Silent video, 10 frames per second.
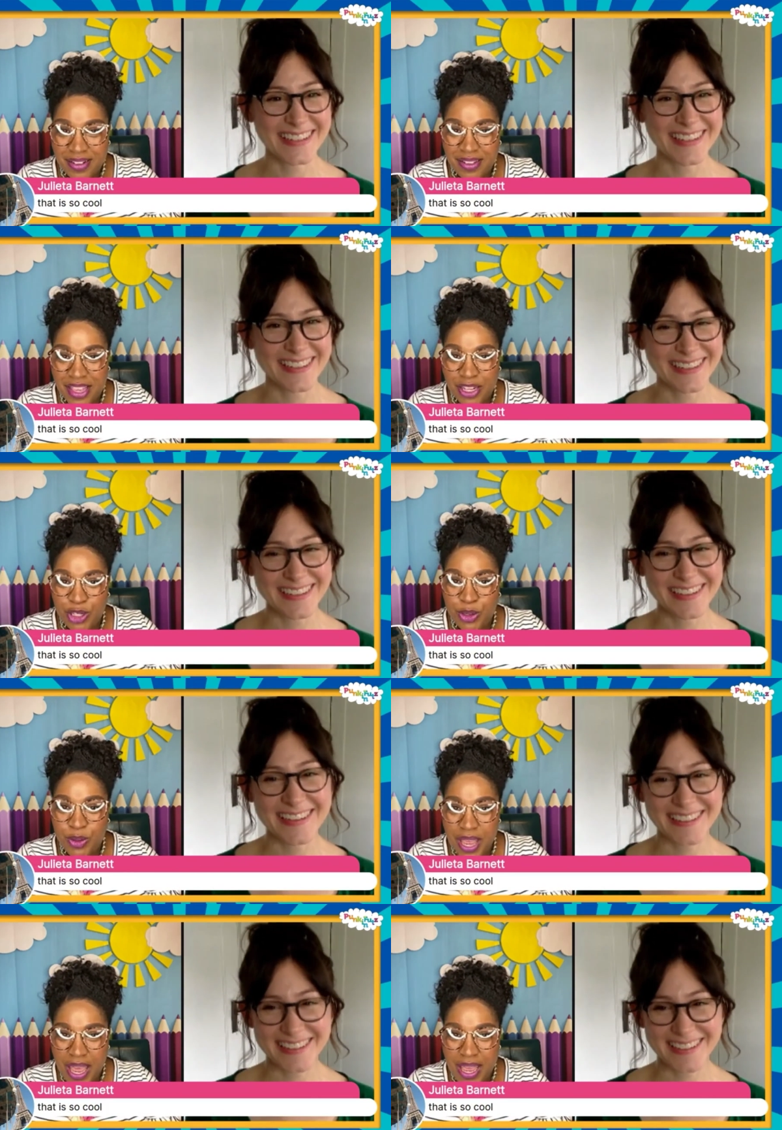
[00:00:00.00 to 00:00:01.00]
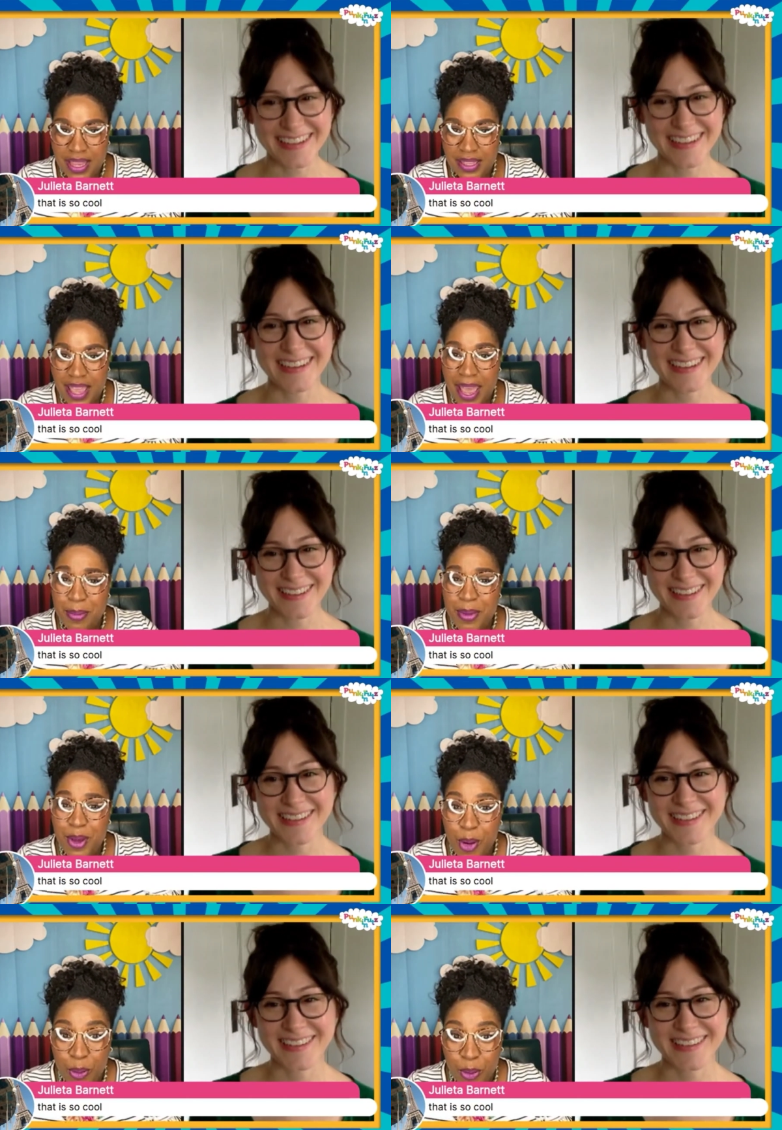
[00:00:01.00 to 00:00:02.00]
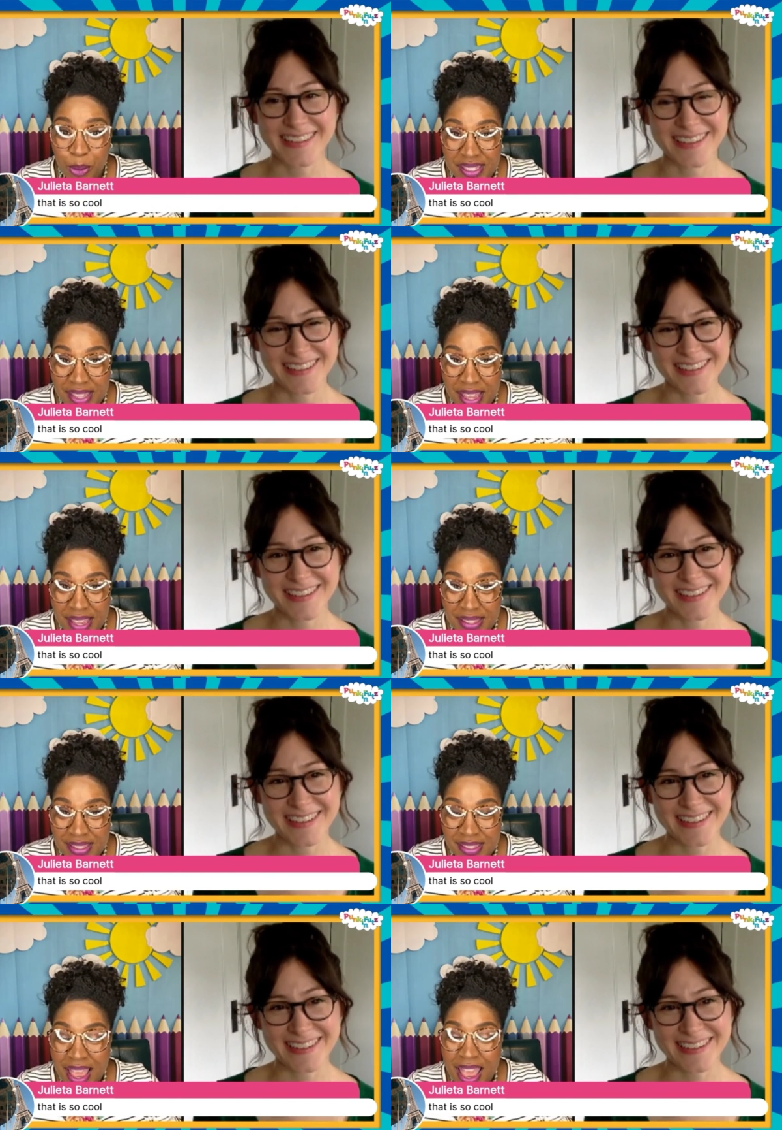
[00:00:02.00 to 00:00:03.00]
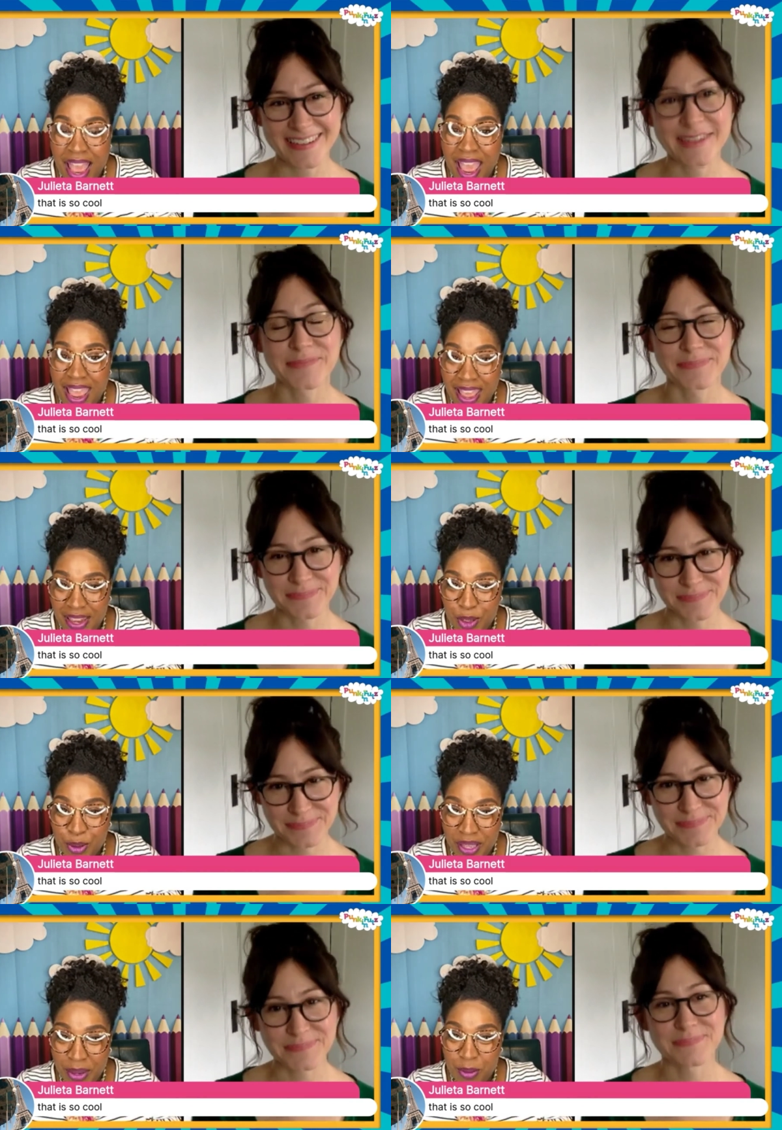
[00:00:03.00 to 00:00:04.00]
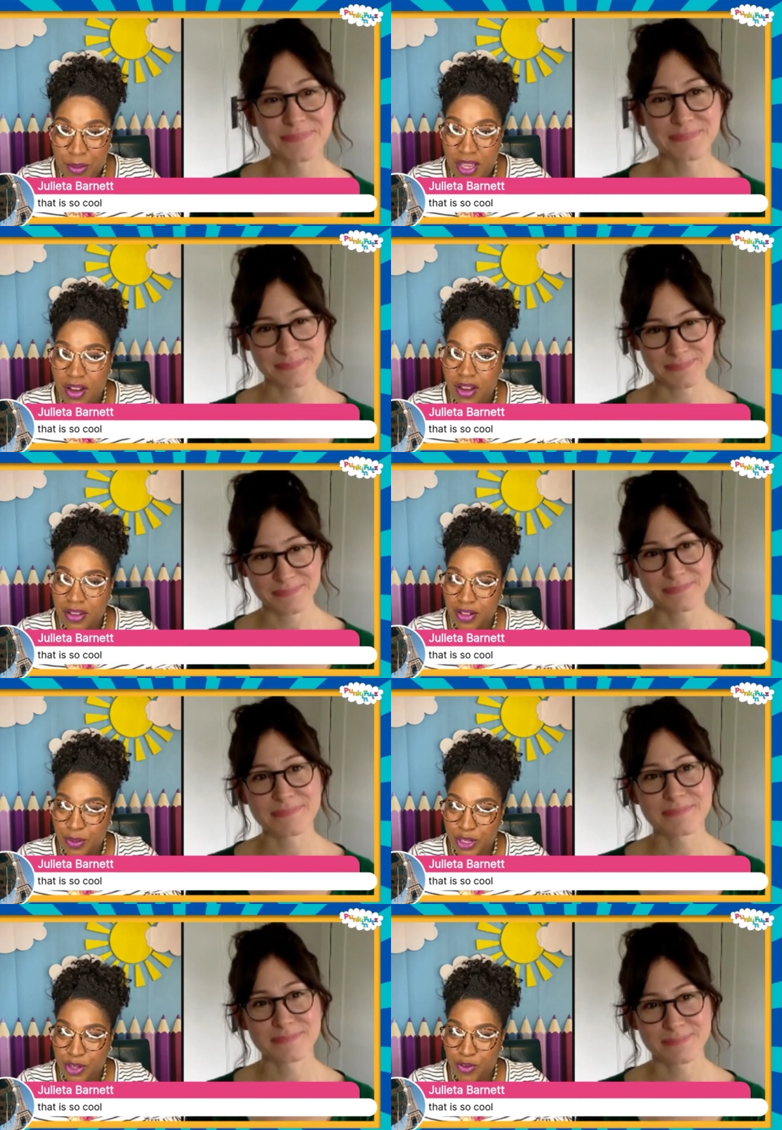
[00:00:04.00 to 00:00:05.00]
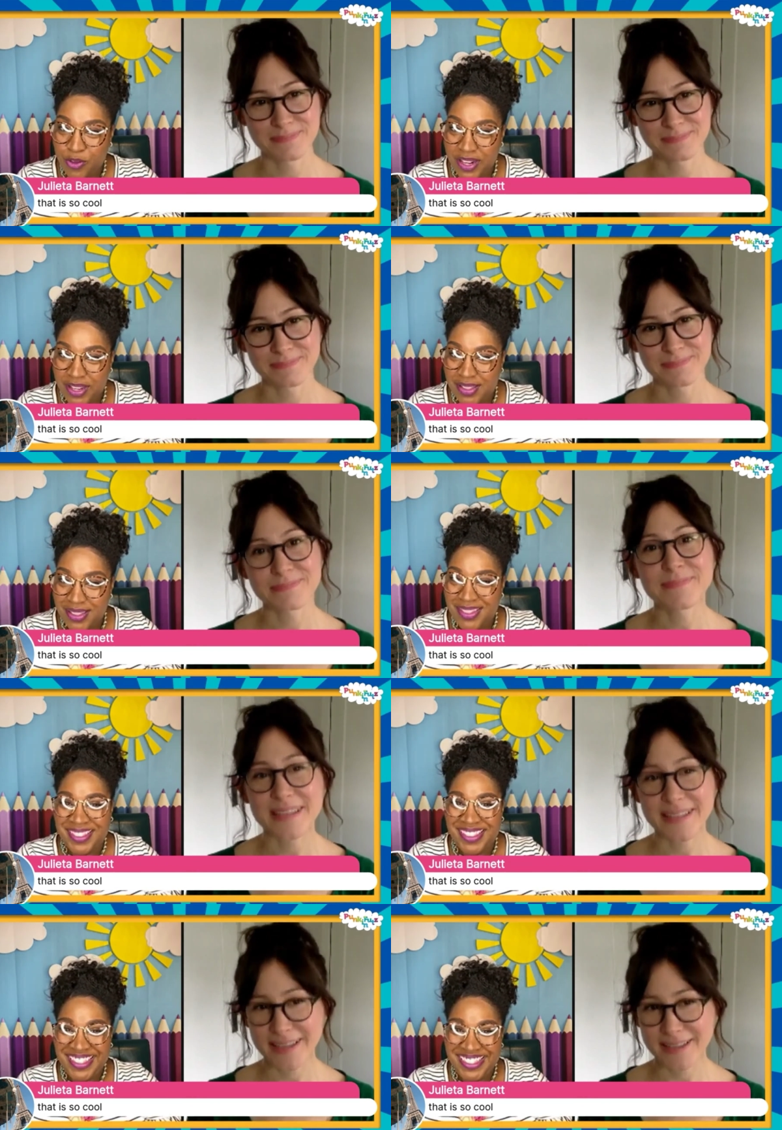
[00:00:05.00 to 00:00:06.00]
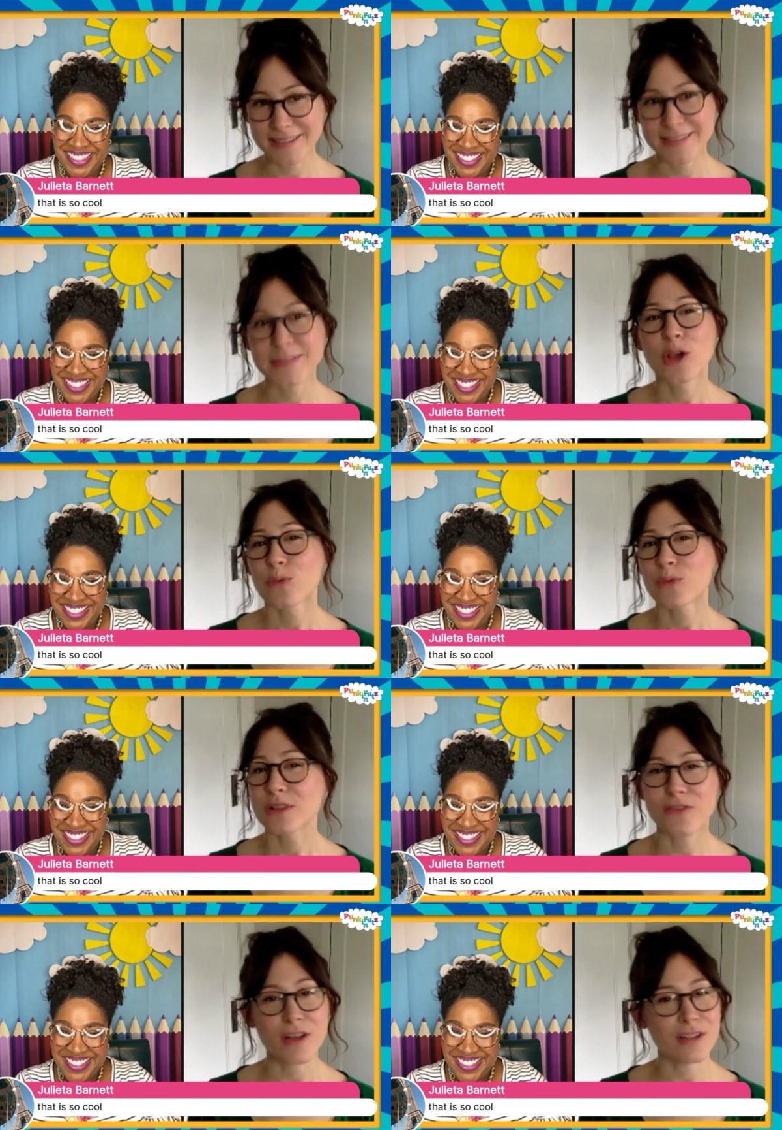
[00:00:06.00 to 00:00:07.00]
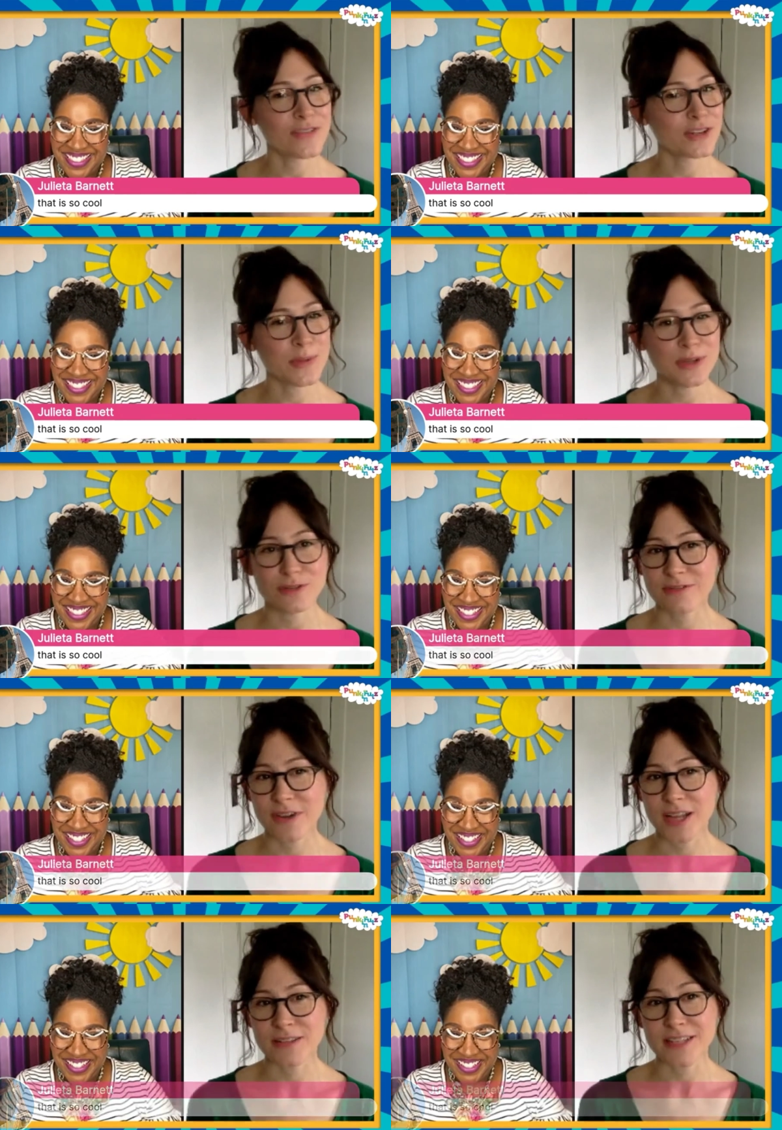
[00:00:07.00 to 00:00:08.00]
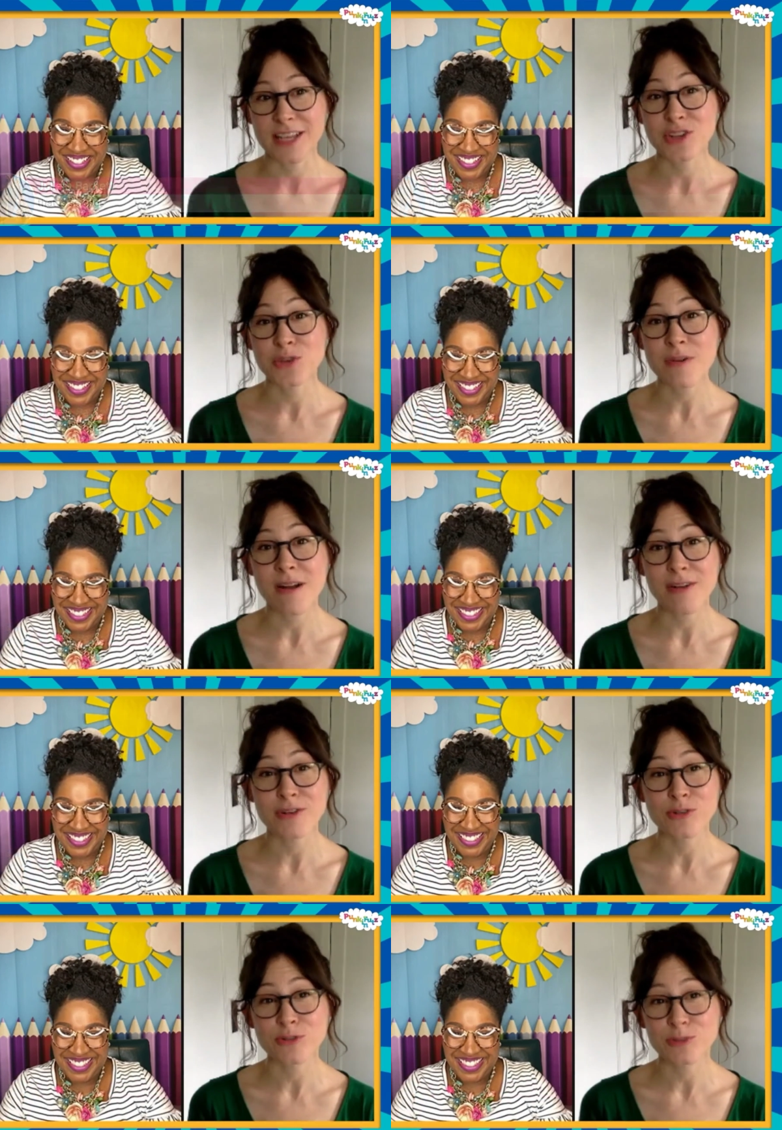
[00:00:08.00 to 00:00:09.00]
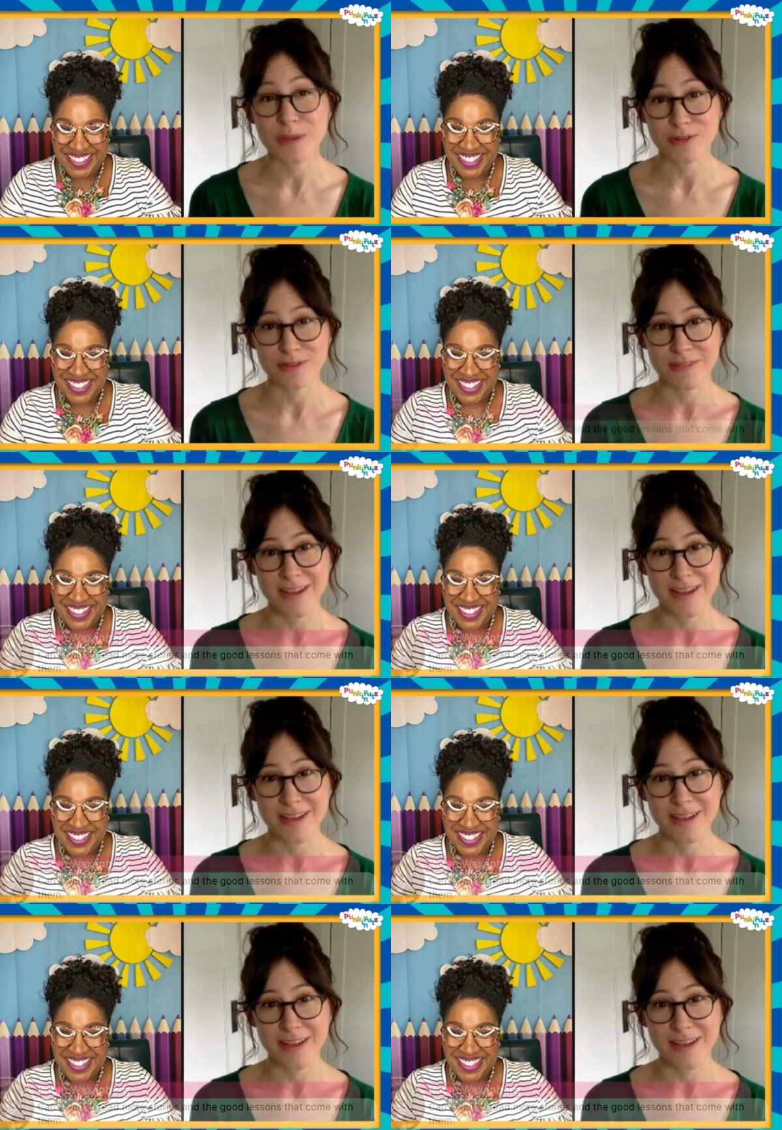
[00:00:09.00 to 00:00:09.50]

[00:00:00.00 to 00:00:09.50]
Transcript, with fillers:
Speaker 1: that you guys had me on recess and you let me meet all your special friends.
Speaker 2: Yes. We love all of our special friends, and you are our new special friend.